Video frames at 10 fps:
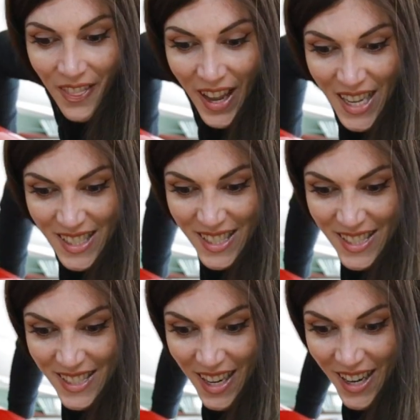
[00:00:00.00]
That
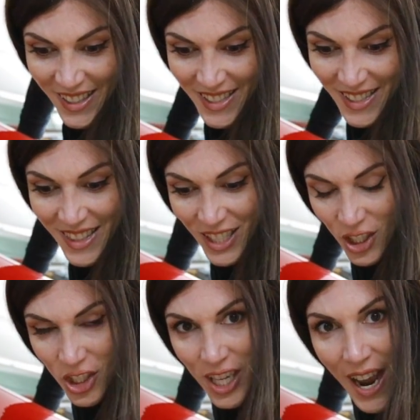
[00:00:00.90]
sucks. The
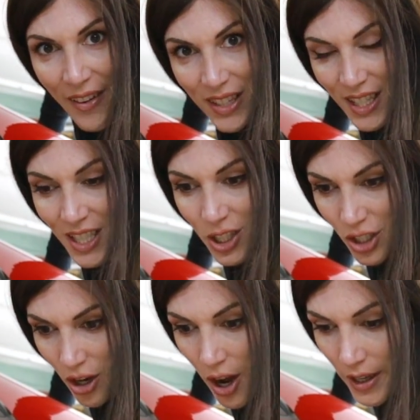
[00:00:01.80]
shaft of the
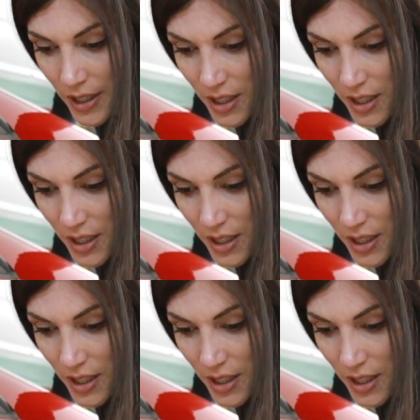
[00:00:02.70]
shock